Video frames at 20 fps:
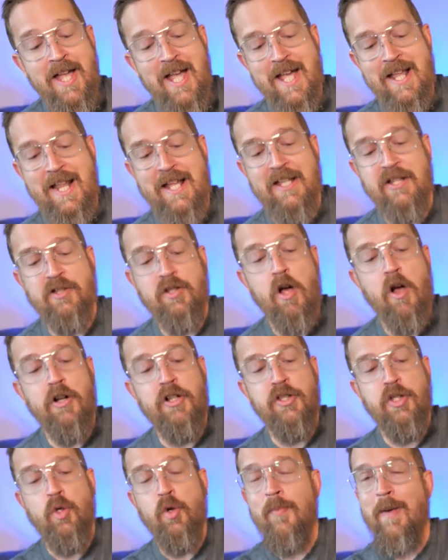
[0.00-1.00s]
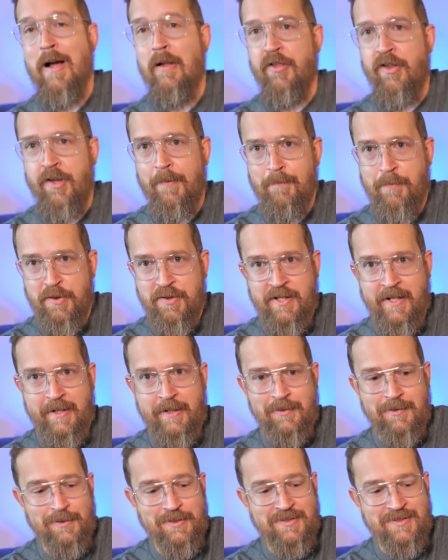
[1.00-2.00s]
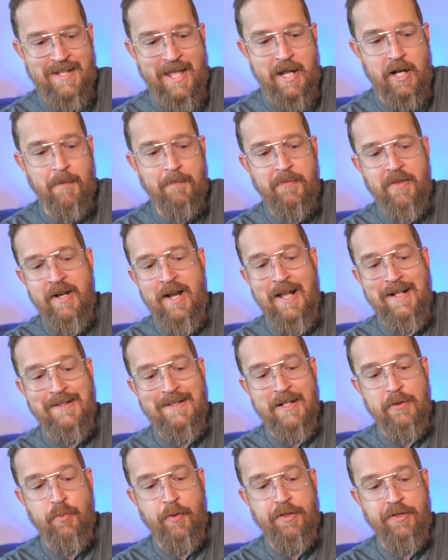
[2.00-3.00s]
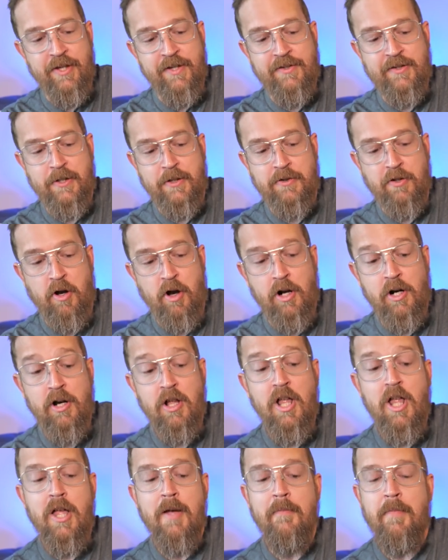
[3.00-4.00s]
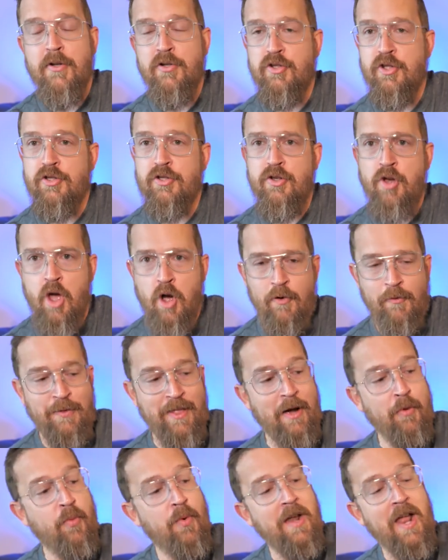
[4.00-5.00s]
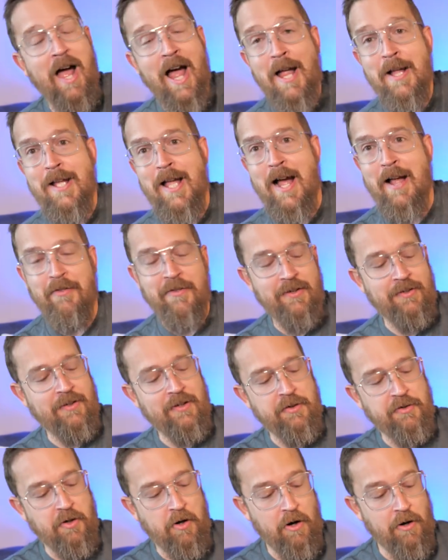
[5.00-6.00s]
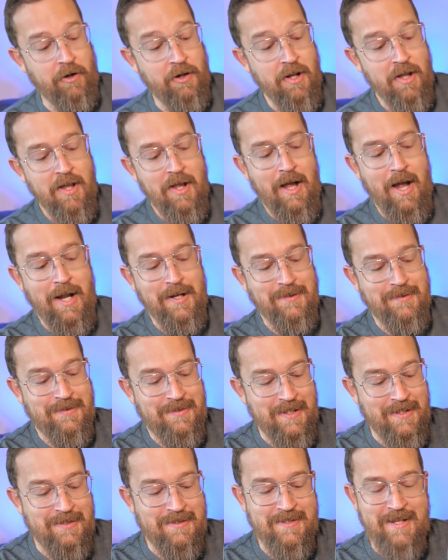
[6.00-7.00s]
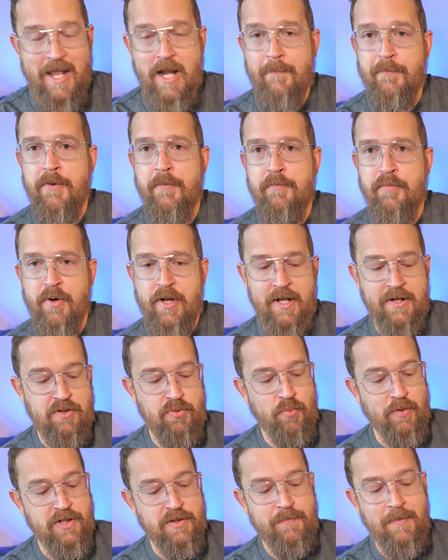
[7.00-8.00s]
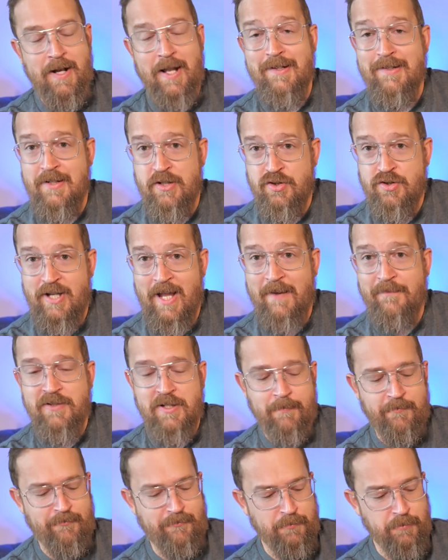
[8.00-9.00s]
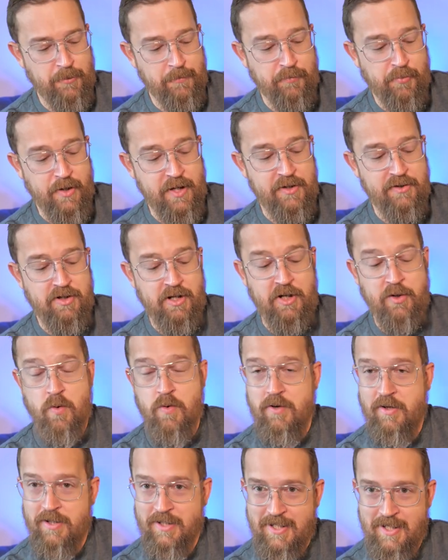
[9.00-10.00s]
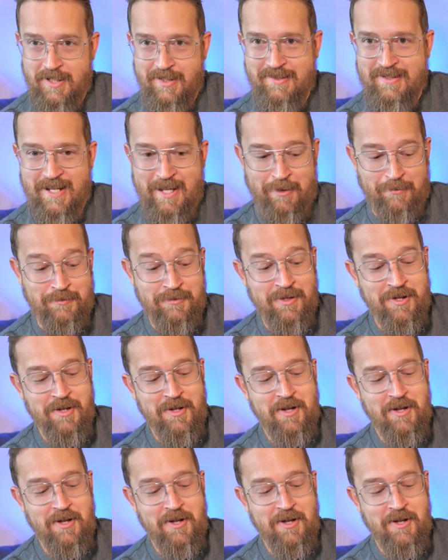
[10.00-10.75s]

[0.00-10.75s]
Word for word: And I can talk to you about the particular setup that I did with this guitar, but just know that when I got this guitar, I did set up the bridge, which meant I did shave some from the bridge in order to get it down